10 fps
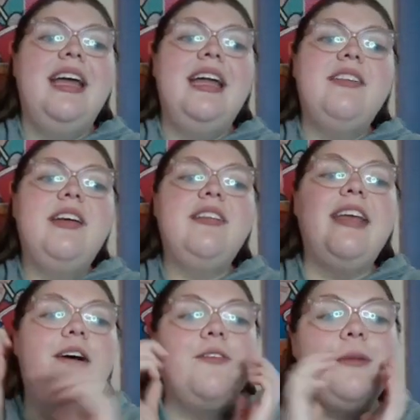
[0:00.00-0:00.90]
And it's gonna
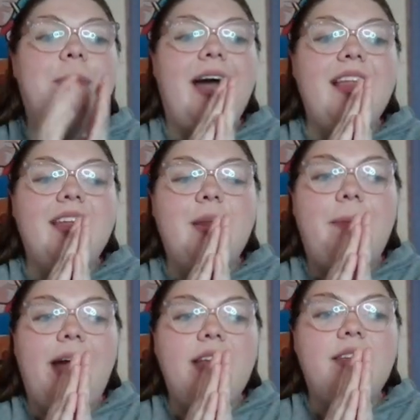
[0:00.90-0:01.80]
take over the pilot, and the
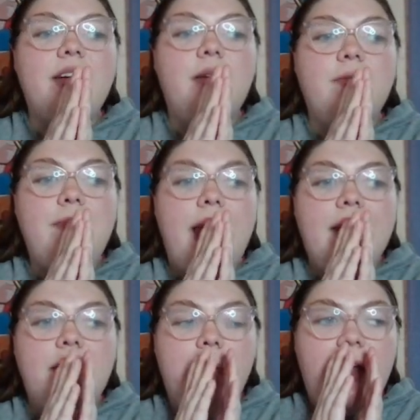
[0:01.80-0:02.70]
pilot's gonna make the